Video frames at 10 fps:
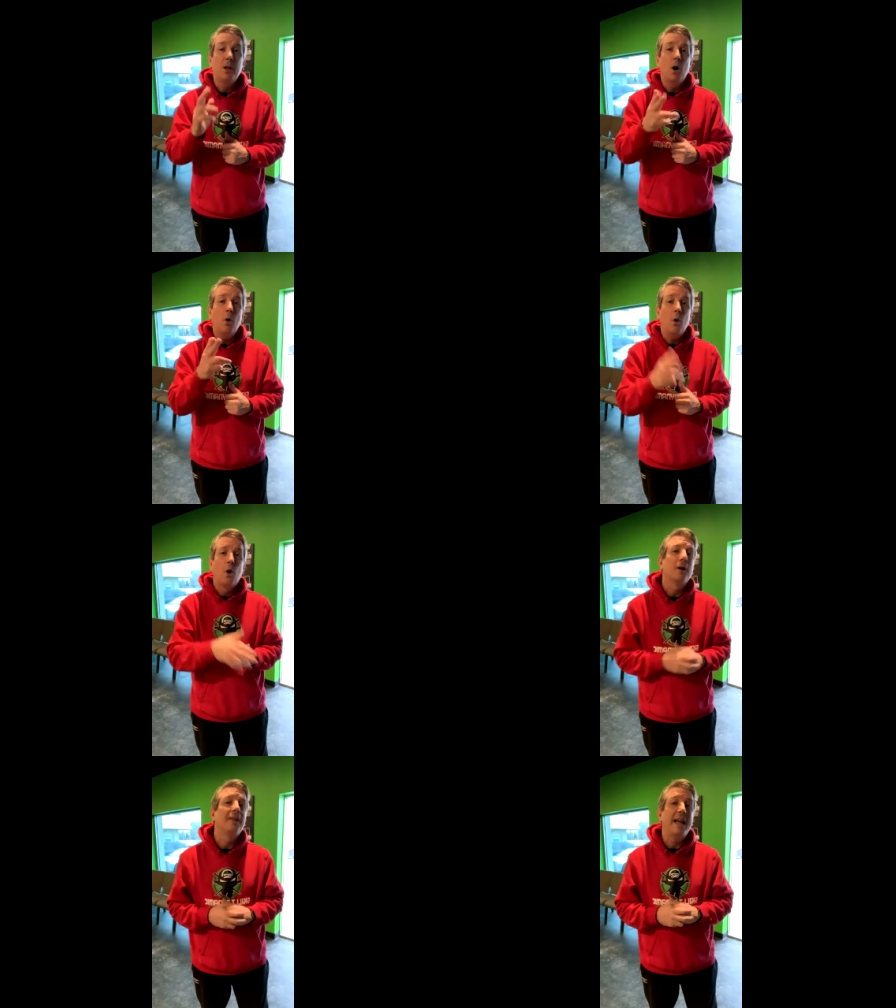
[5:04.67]
below
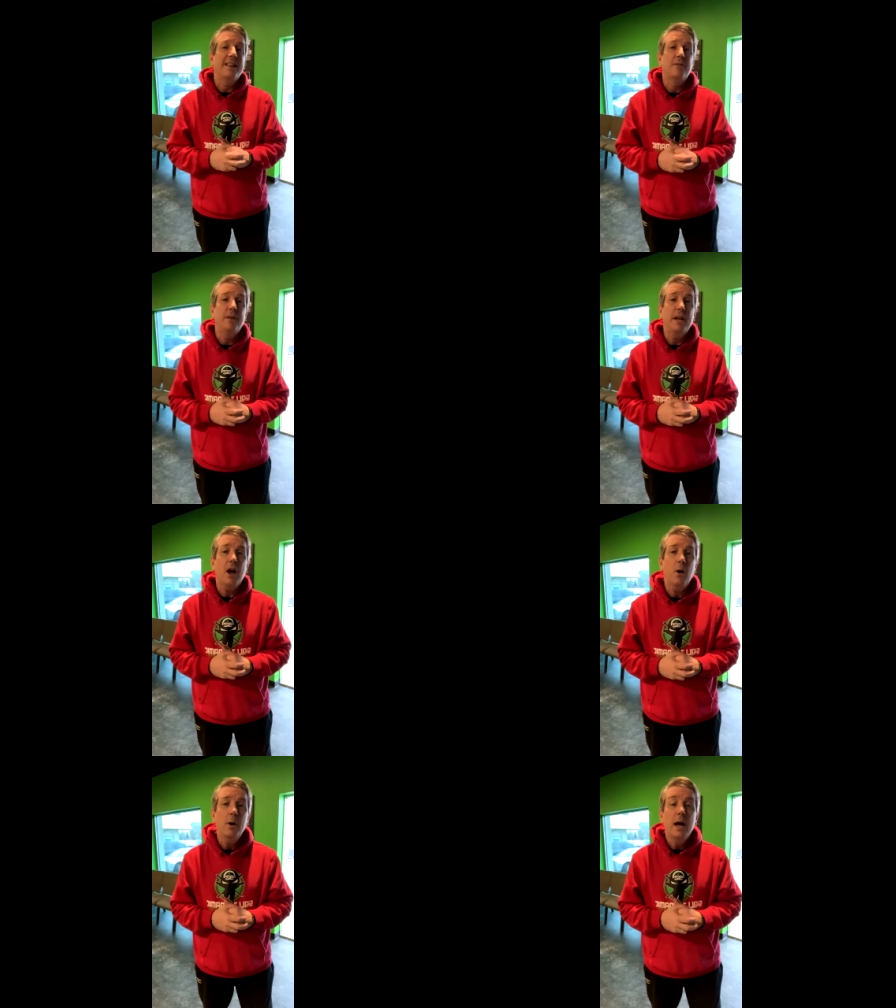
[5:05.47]
or like the
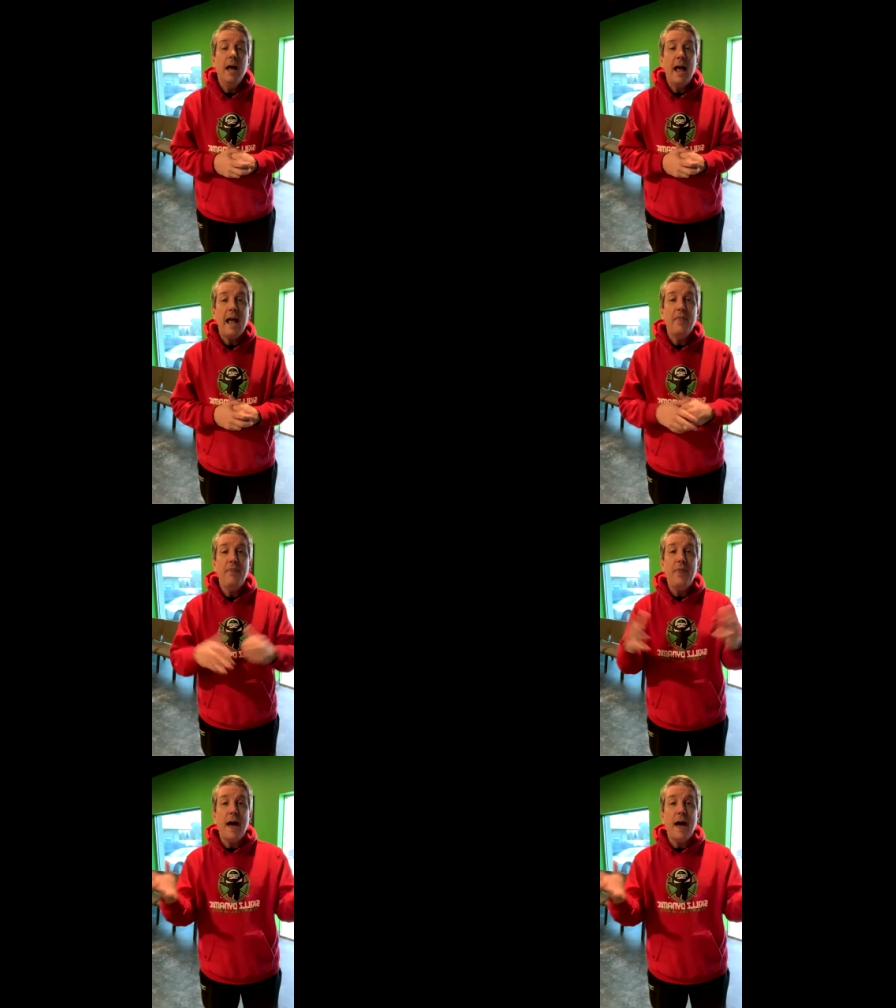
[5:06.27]
video, and